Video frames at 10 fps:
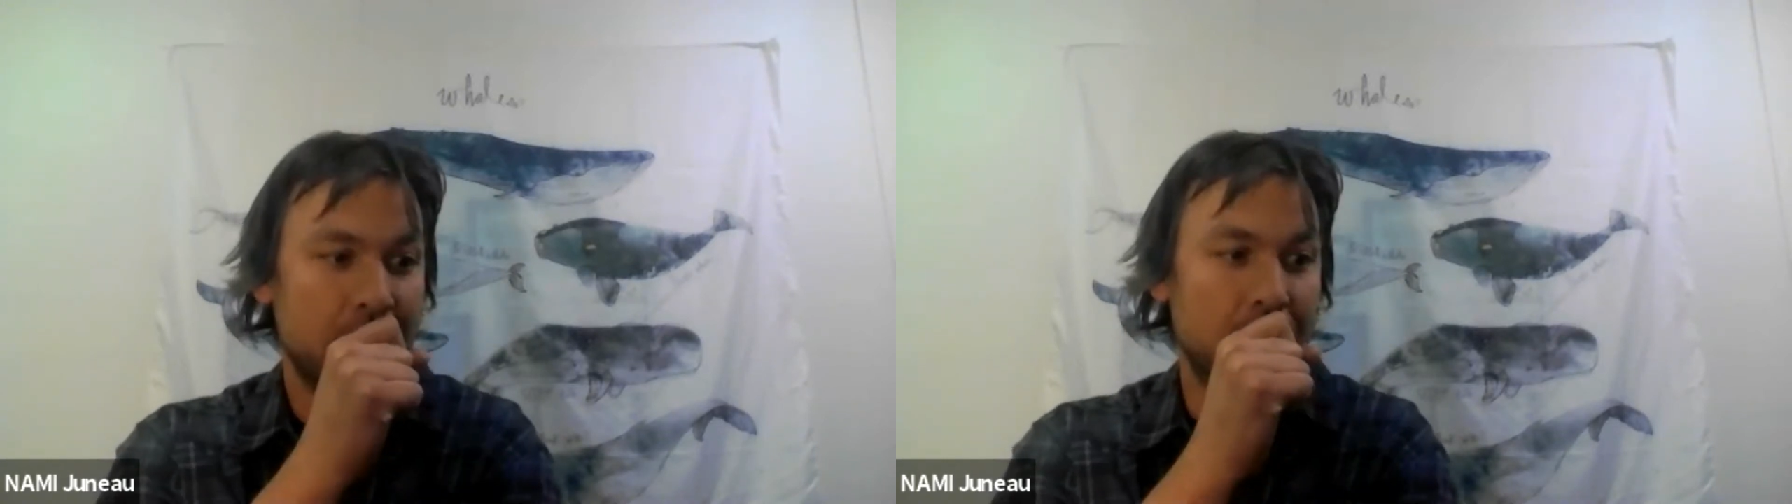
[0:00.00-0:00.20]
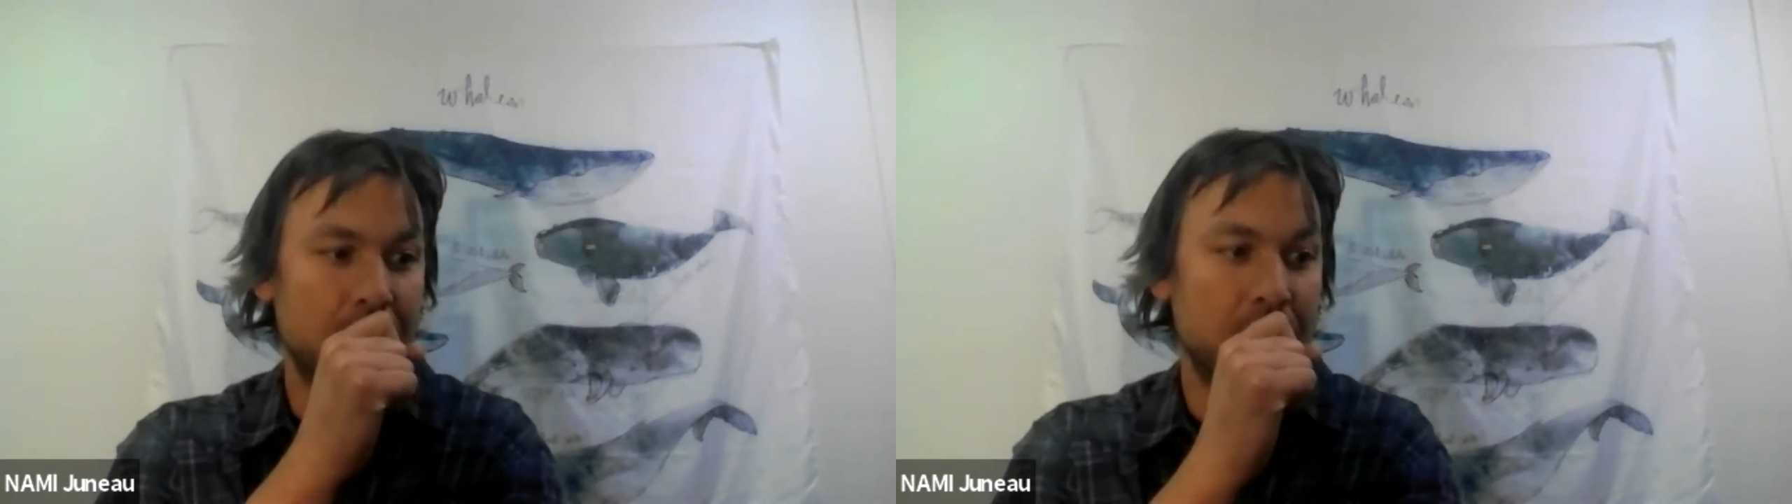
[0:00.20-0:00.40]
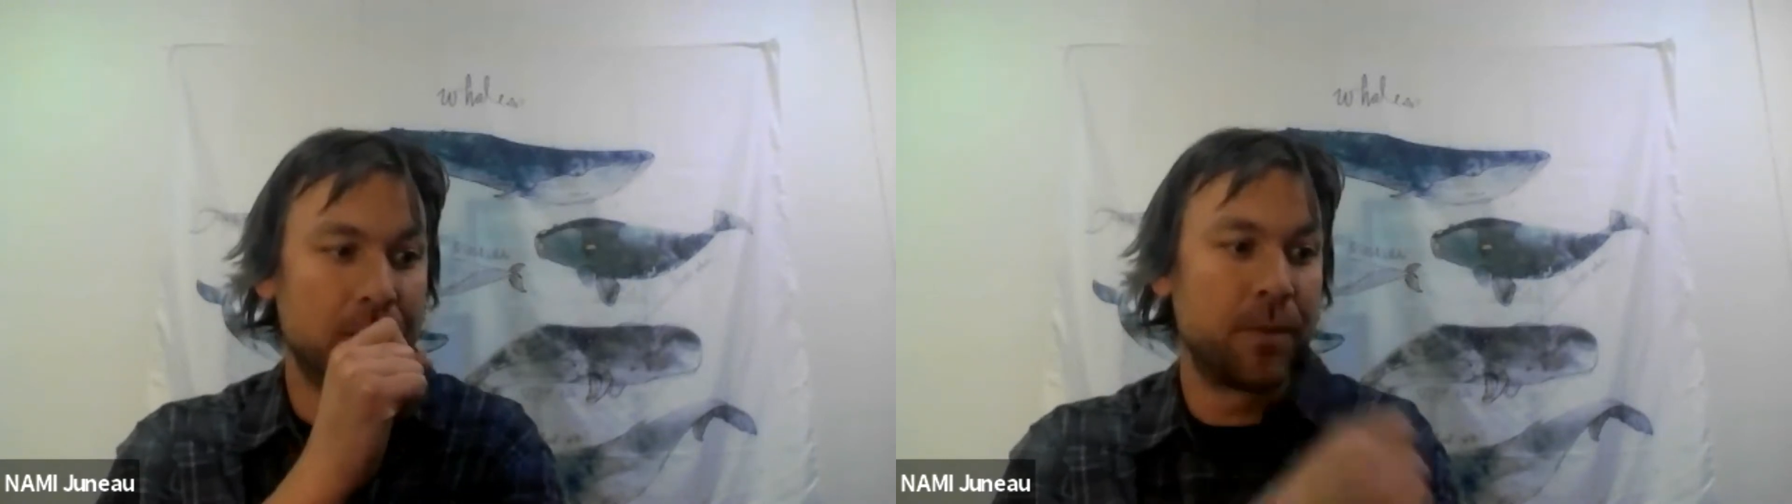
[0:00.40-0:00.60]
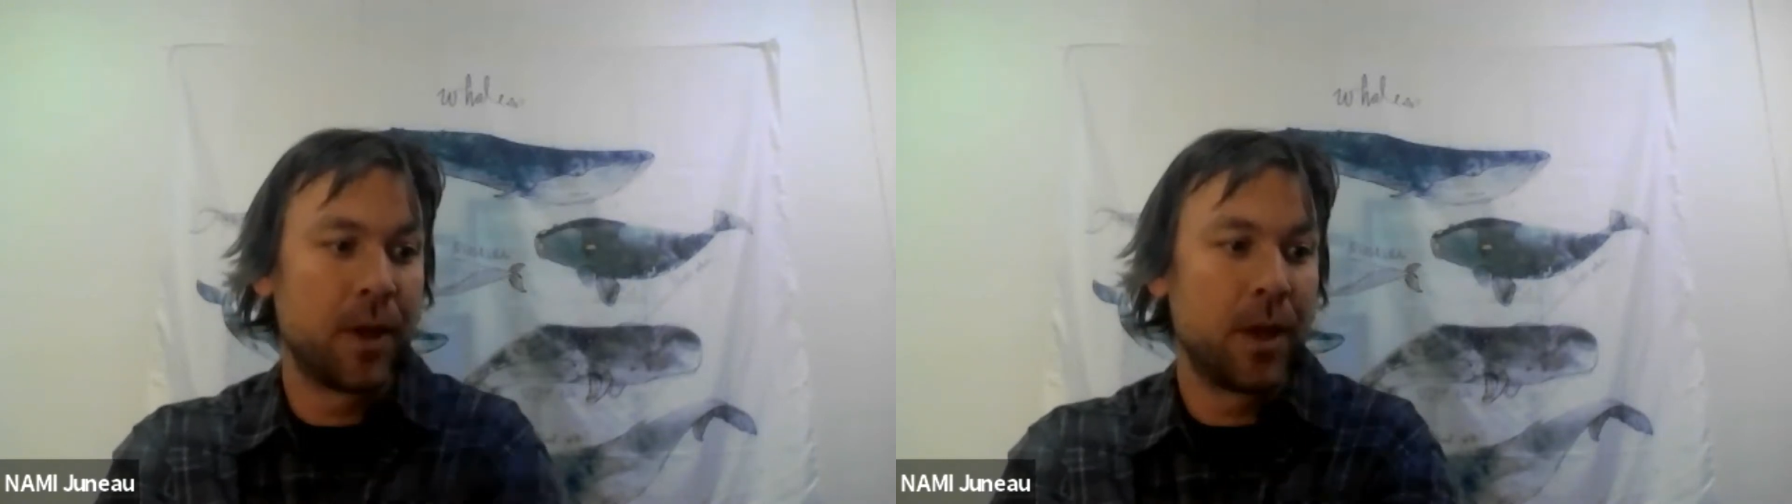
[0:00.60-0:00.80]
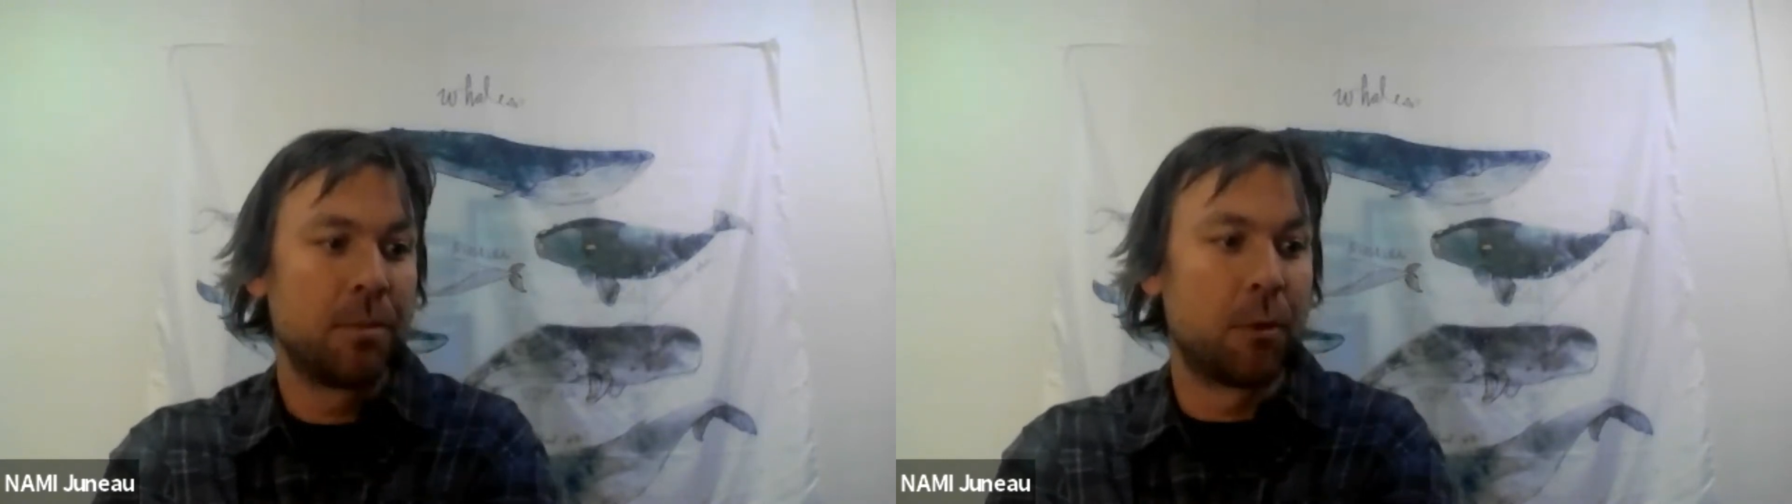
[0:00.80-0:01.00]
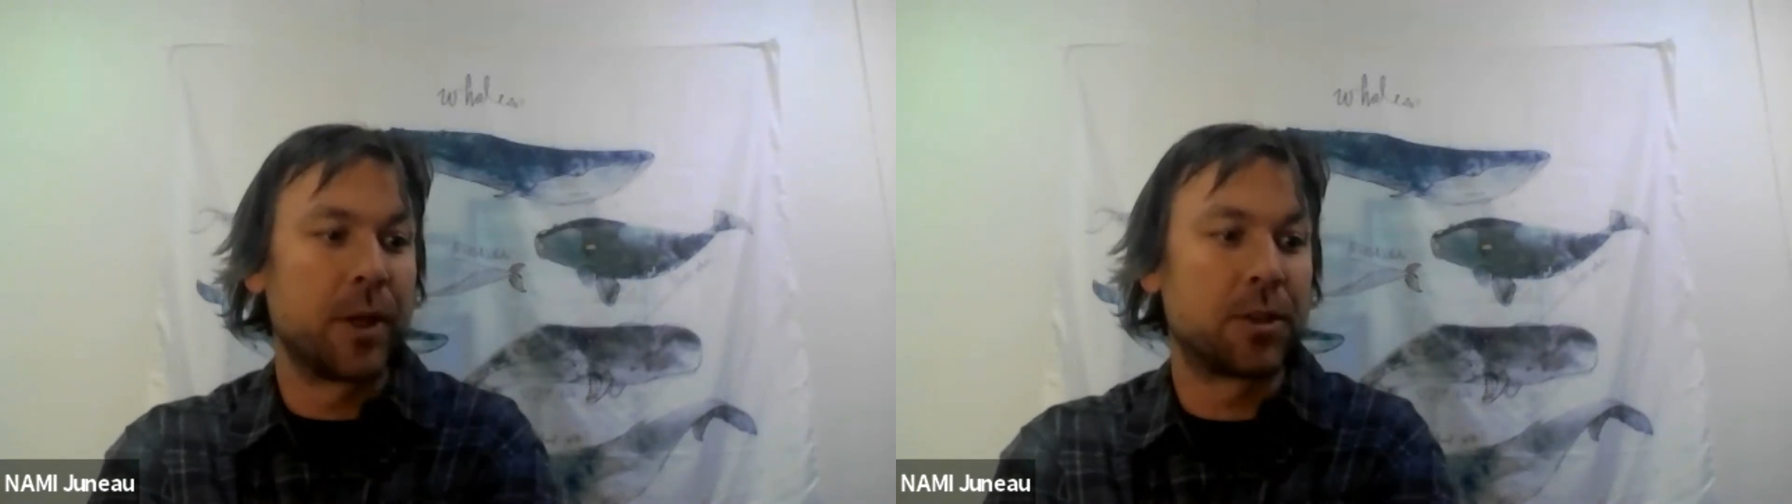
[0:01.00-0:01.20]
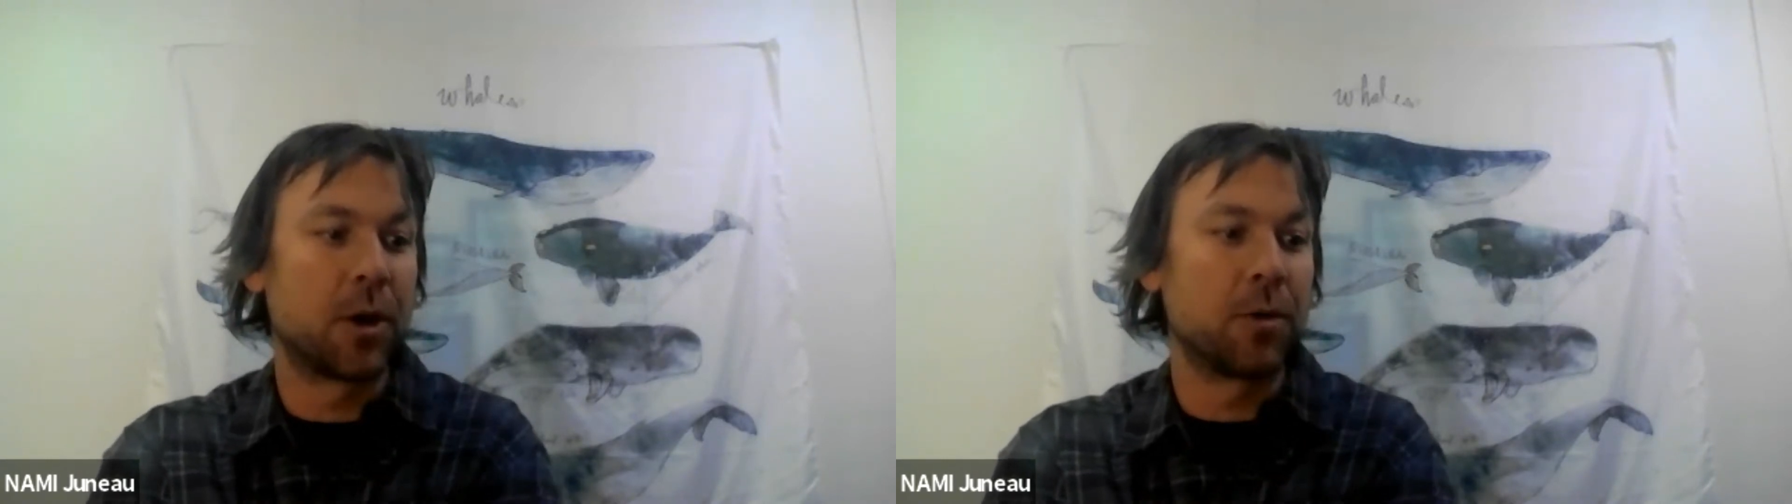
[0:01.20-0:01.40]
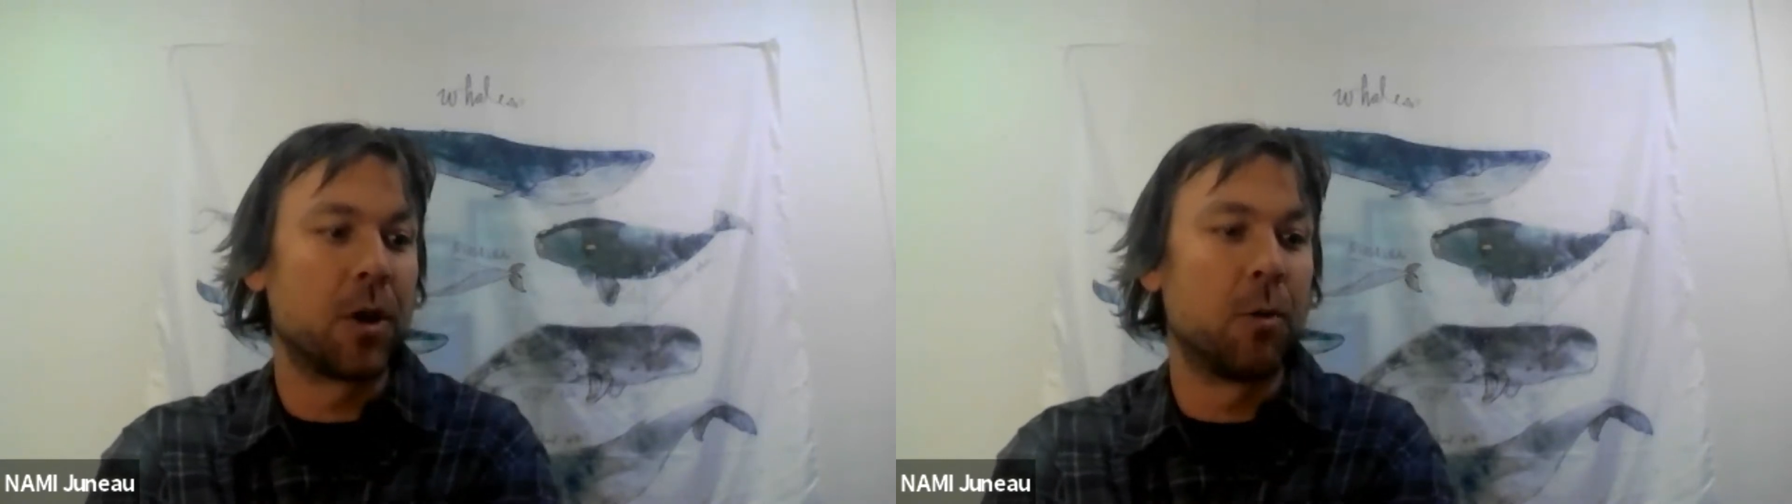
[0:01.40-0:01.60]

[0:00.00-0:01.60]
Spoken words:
But we don't know